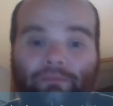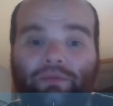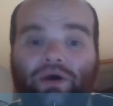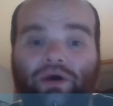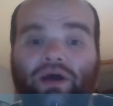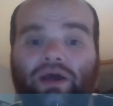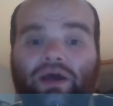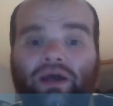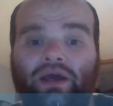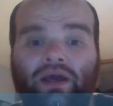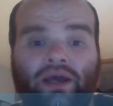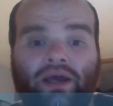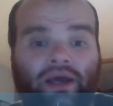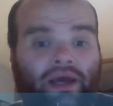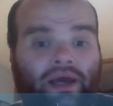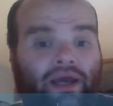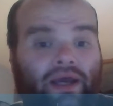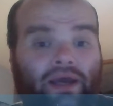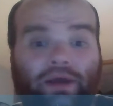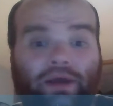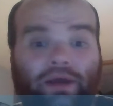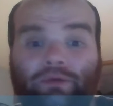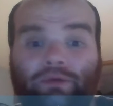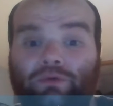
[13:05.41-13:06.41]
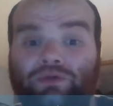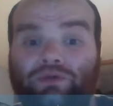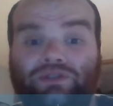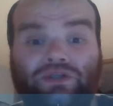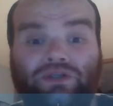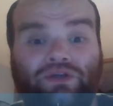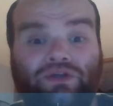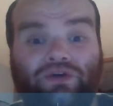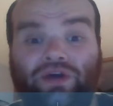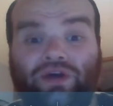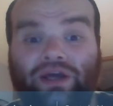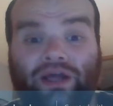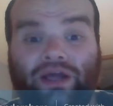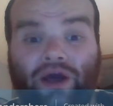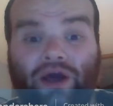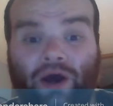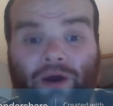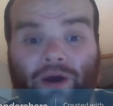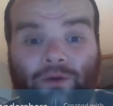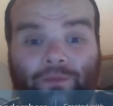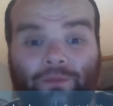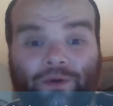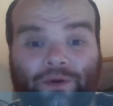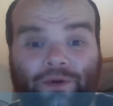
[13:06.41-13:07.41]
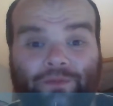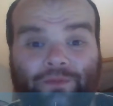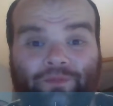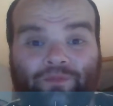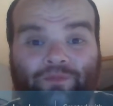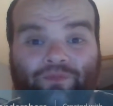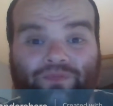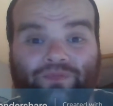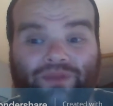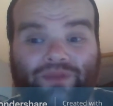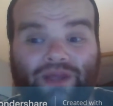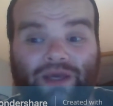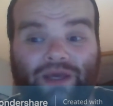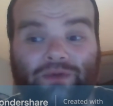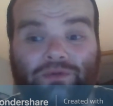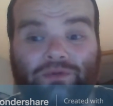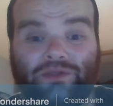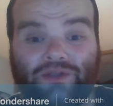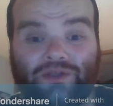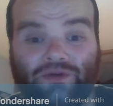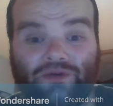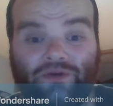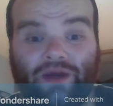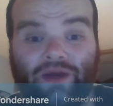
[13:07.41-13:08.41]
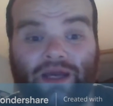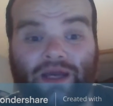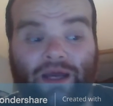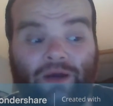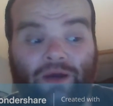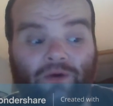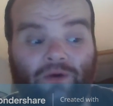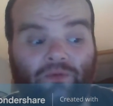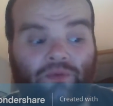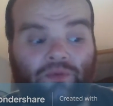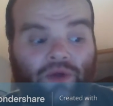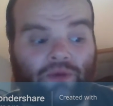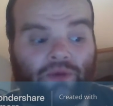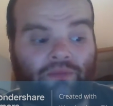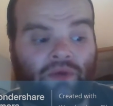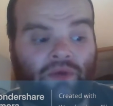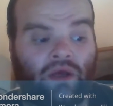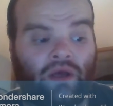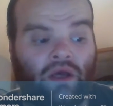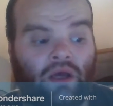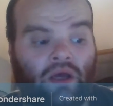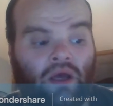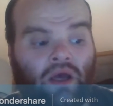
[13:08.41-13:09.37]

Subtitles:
But it was a great album. It was a great album.